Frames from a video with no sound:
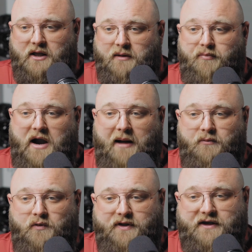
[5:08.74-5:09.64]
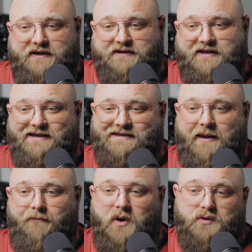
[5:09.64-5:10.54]
The problem with this is
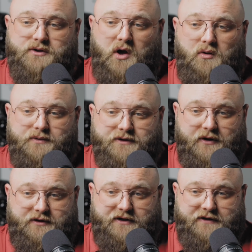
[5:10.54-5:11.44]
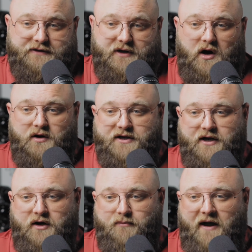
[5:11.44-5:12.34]
that most home searches are
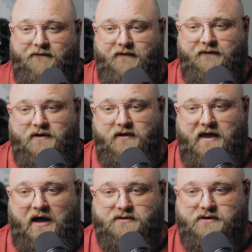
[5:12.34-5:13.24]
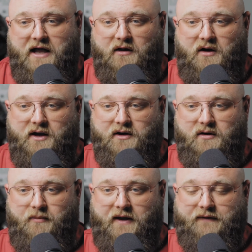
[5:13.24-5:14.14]
tiered by $50,000
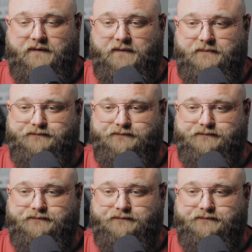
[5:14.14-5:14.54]
increments.